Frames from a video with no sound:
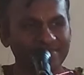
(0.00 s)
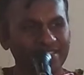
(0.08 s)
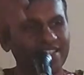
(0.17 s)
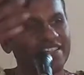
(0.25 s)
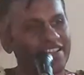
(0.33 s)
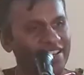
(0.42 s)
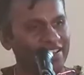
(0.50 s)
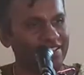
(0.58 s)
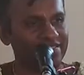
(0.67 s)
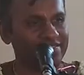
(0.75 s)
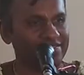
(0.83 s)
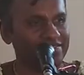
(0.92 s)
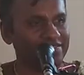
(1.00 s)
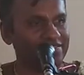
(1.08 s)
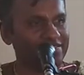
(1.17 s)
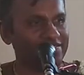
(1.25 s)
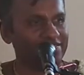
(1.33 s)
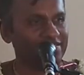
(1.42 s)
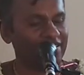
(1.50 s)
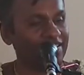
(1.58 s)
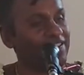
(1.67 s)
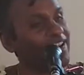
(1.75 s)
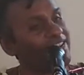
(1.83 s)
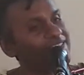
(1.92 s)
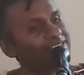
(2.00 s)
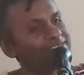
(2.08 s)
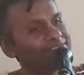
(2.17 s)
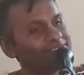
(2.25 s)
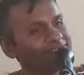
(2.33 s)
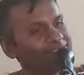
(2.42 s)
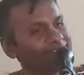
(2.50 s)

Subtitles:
He ate and he died.